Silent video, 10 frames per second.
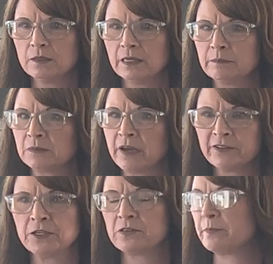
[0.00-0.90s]
I'm
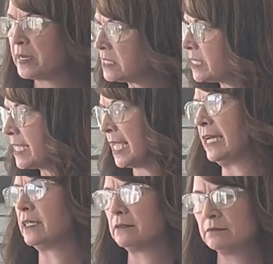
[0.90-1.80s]
loving you the best I
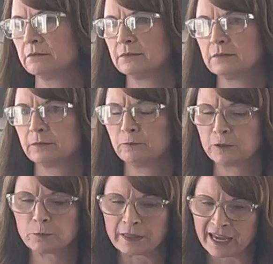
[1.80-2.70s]
can,
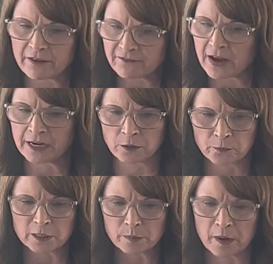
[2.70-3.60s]
was what that final
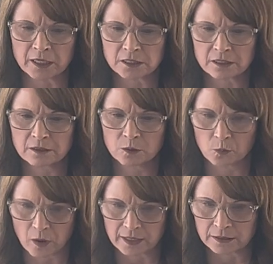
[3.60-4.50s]
response
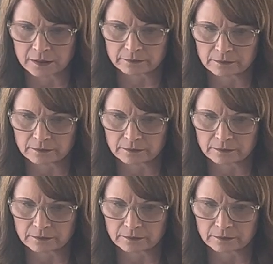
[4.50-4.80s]
was.